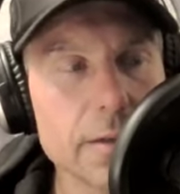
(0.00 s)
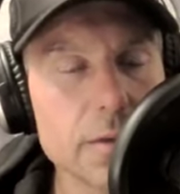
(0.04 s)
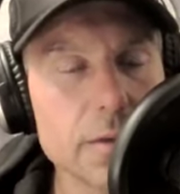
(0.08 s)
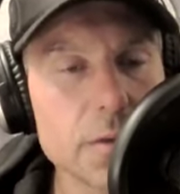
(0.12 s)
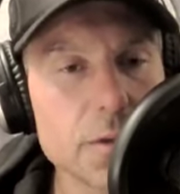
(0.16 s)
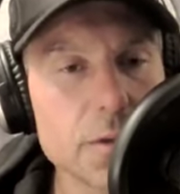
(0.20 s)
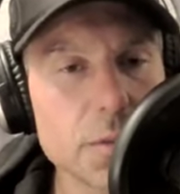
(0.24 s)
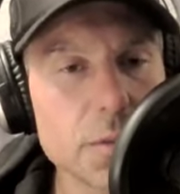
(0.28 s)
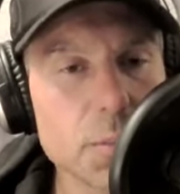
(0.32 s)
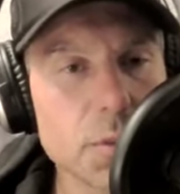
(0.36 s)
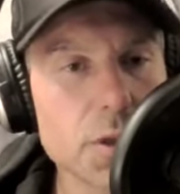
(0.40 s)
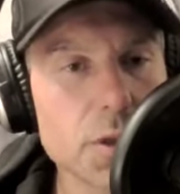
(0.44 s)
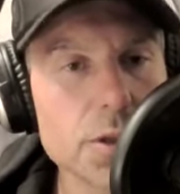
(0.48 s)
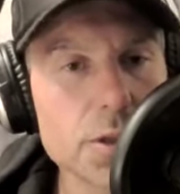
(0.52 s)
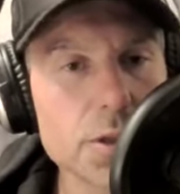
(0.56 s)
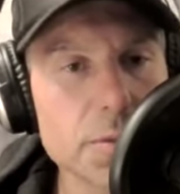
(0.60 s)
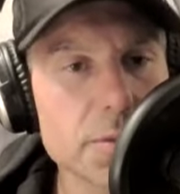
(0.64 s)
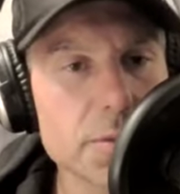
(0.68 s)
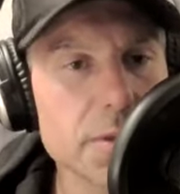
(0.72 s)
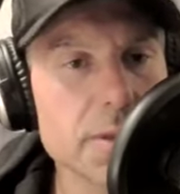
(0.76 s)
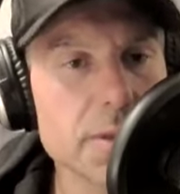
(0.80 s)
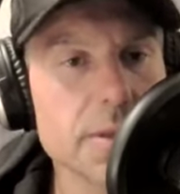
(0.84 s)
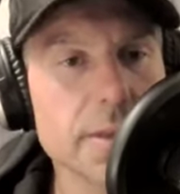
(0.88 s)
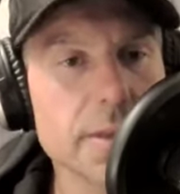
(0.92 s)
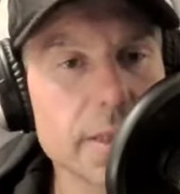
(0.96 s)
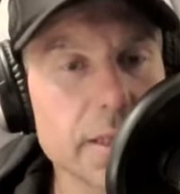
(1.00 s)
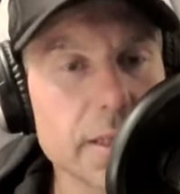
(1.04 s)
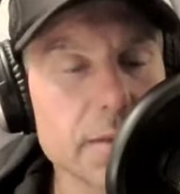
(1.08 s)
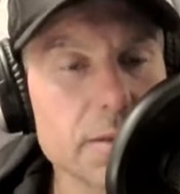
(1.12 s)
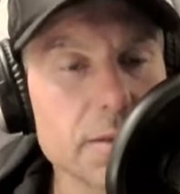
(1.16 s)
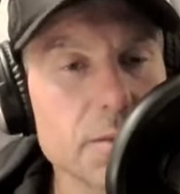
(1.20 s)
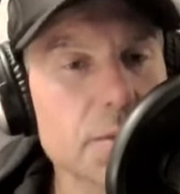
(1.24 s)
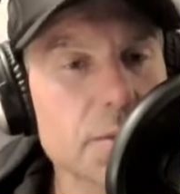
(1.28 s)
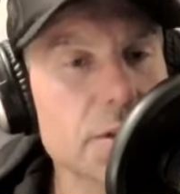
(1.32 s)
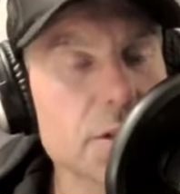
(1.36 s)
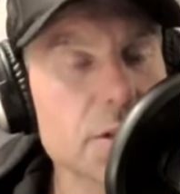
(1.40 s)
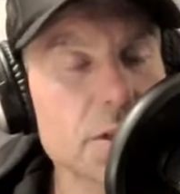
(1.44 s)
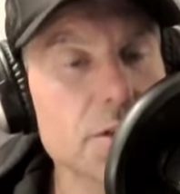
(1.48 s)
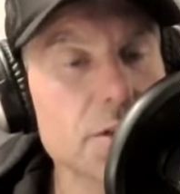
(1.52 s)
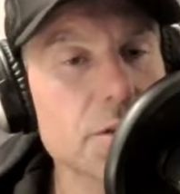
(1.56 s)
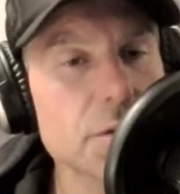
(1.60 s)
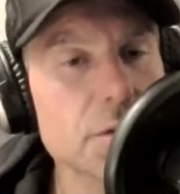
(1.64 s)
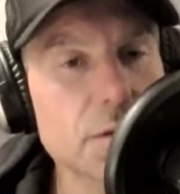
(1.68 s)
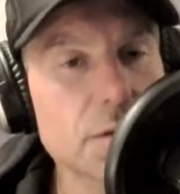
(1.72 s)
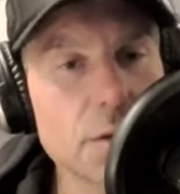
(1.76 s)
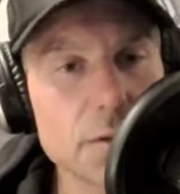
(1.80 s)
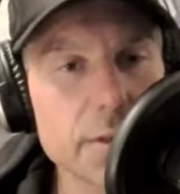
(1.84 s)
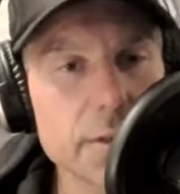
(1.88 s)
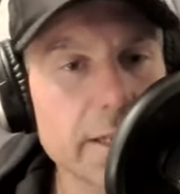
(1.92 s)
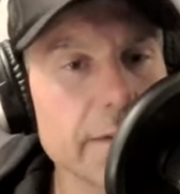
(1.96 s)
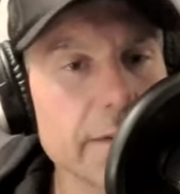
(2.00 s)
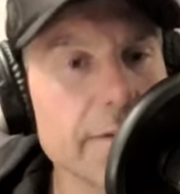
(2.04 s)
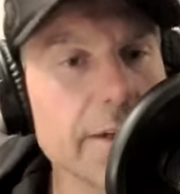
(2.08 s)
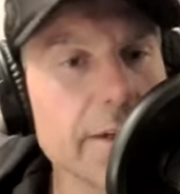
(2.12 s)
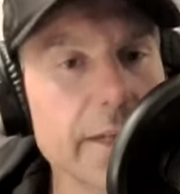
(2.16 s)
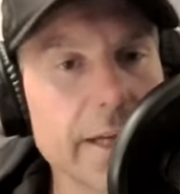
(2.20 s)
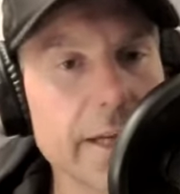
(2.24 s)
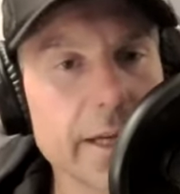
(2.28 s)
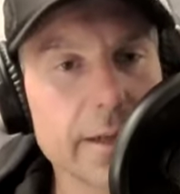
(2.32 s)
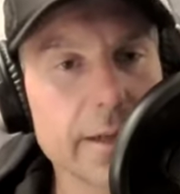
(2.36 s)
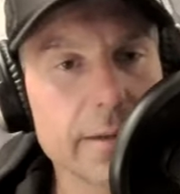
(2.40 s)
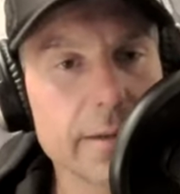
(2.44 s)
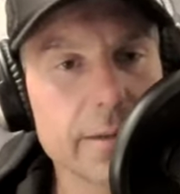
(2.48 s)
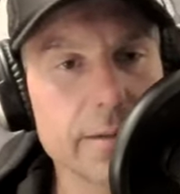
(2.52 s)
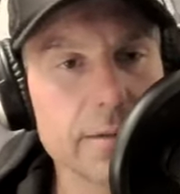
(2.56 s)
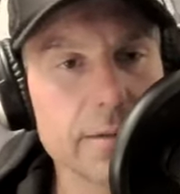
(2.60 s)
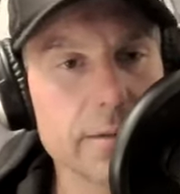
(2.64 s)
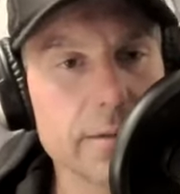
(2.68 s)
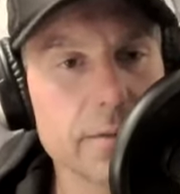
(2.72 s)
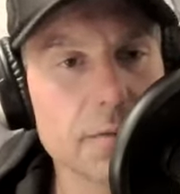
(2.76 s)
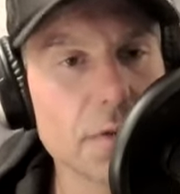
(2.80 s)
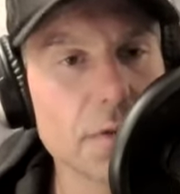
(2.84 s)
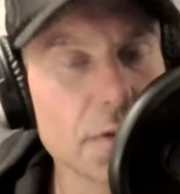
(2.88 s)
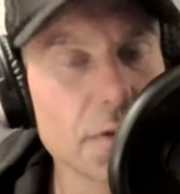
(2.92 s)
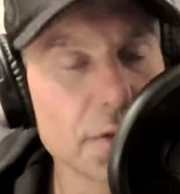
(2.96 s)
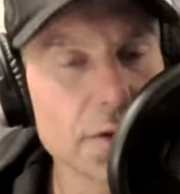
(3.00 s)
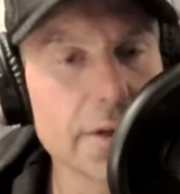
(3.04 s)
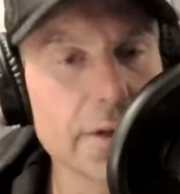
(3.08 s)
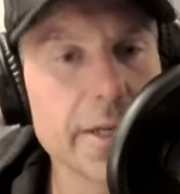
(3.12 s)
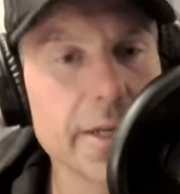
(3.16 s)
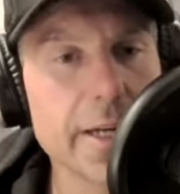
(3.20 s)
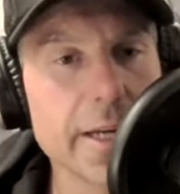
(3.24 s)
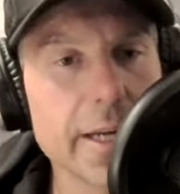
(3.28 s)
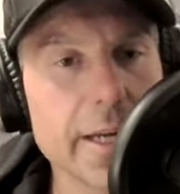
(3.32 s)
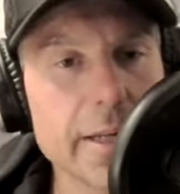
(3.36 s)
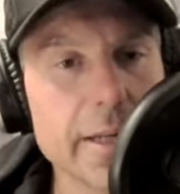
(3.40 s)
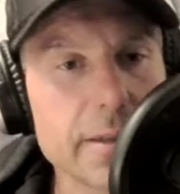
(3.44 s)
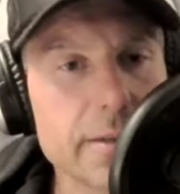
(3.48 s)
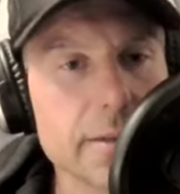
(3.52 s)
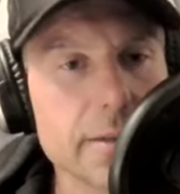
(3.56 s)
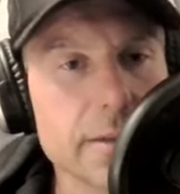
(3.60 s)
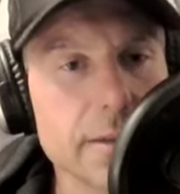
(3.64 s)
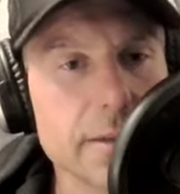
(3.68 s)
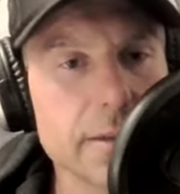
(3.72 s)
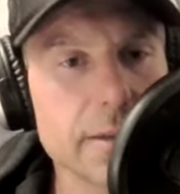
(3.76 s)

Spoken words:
do some push ups and sit ups, but just do those every day for 30 days.